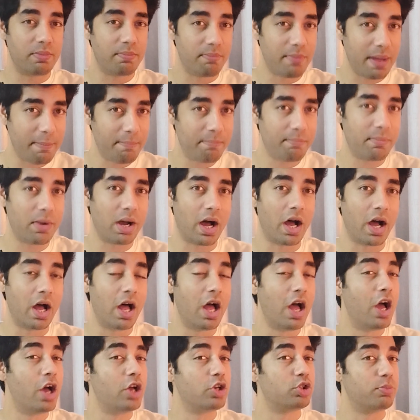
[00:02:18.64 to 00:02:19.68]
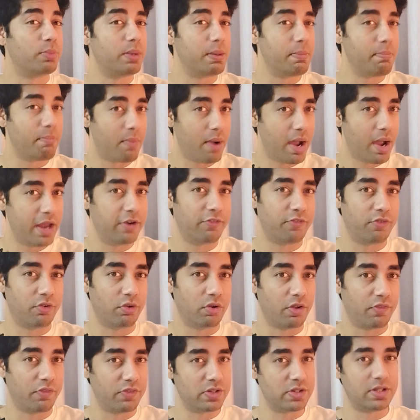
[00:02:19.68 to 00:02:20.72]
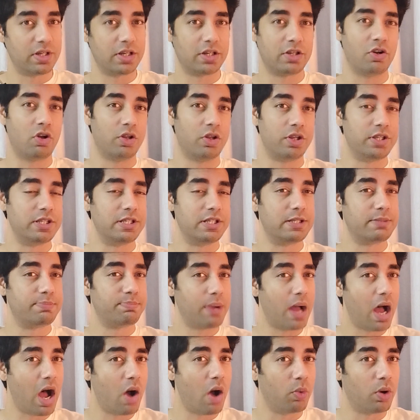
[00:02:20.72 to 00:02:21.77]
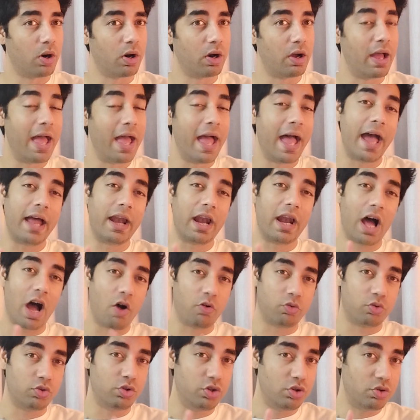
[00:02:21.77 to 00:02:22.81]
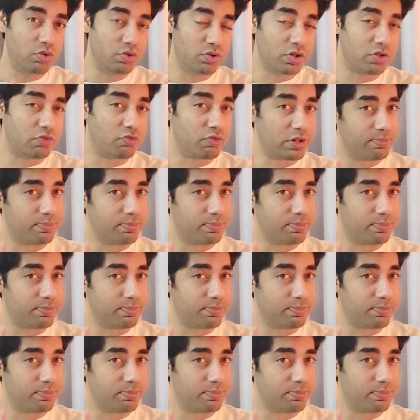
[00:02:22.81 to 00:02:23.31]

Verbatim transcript: remember to be mindful of this technology's power and how to use it